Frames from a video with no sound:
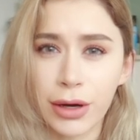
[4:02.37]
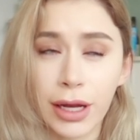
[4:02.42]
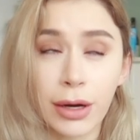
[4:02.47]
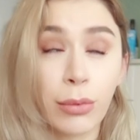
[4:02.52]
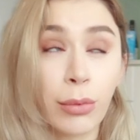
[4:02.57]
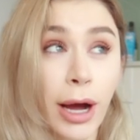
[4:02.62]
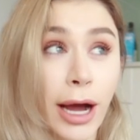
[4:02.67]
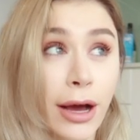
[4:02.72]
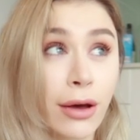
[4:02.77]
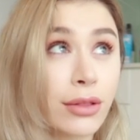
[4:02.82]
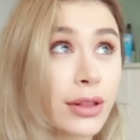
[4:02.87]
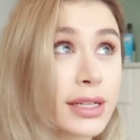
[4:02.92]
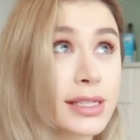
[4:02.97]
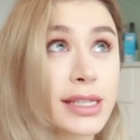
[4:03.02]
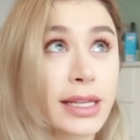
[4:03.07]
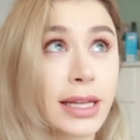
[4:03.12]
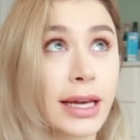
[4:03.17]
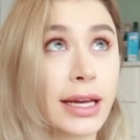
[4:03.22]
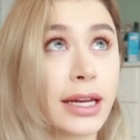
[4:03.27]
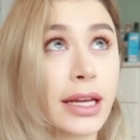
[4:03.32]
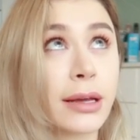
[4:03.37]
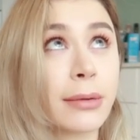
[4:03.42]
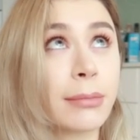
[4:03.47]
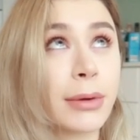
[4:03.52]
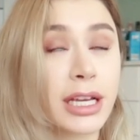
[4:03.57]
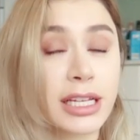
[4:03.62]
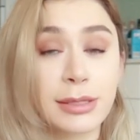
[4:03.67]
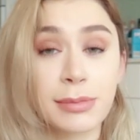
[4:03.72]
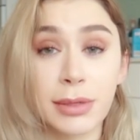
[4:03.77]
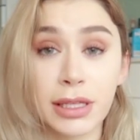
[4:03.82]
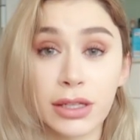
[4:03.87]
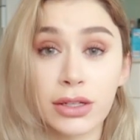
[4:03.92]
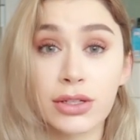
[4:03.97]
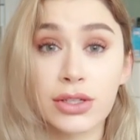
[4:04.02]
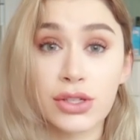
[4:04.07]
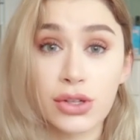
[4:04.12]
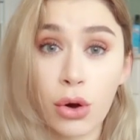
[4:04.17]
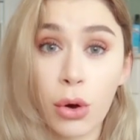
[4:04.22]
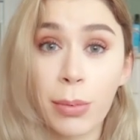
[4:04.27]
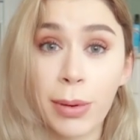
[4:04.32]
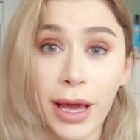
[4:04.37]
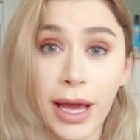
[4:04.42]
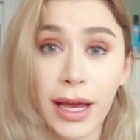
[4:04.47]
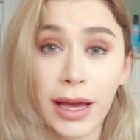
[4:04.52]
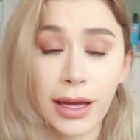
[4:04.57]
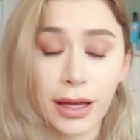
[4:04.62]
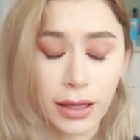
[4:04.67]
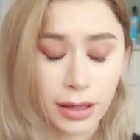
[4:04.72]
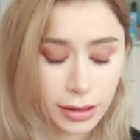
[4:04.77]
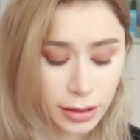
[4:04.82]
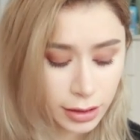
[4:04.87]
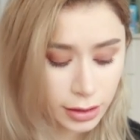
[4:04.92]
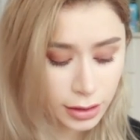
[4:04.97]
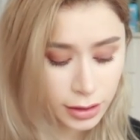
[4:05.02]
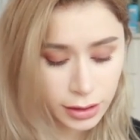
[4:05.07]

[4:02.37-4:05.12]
And wow, this lighting makes me look so pale.